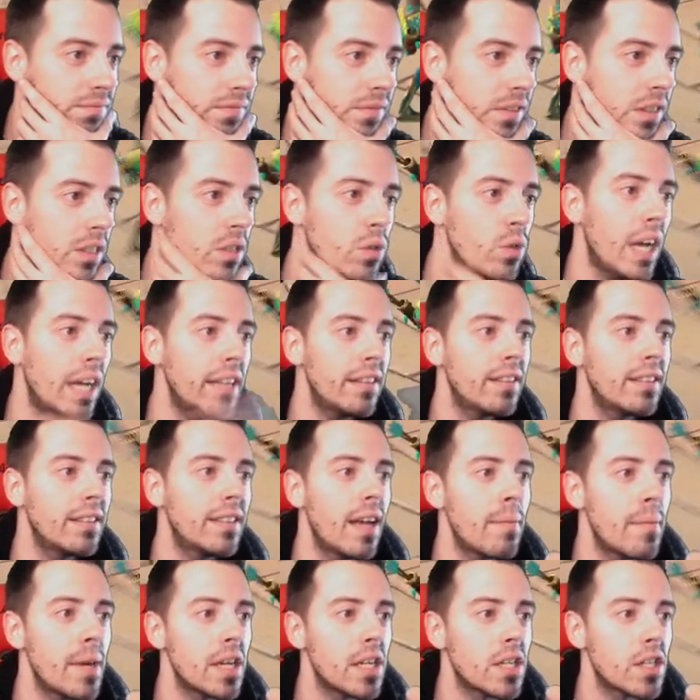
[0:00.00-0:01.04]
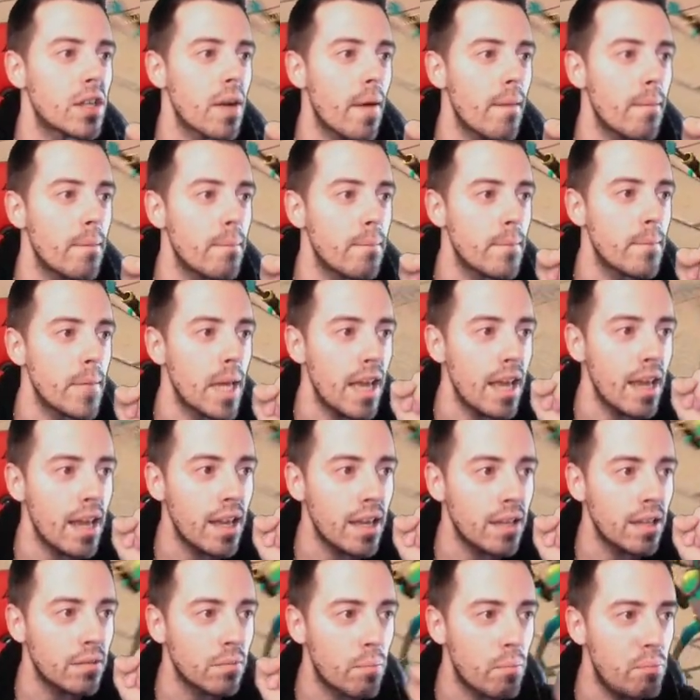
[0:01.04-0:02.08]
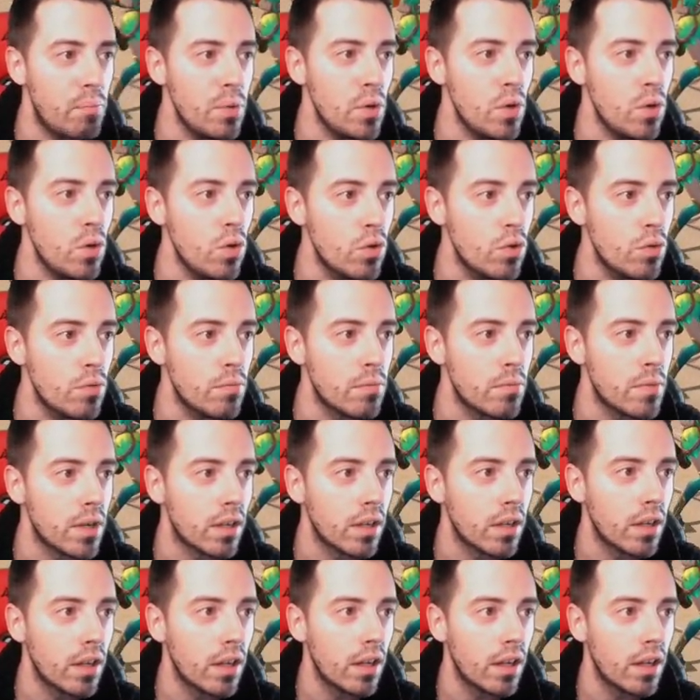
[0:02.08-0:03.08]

Look at the damage, and boom!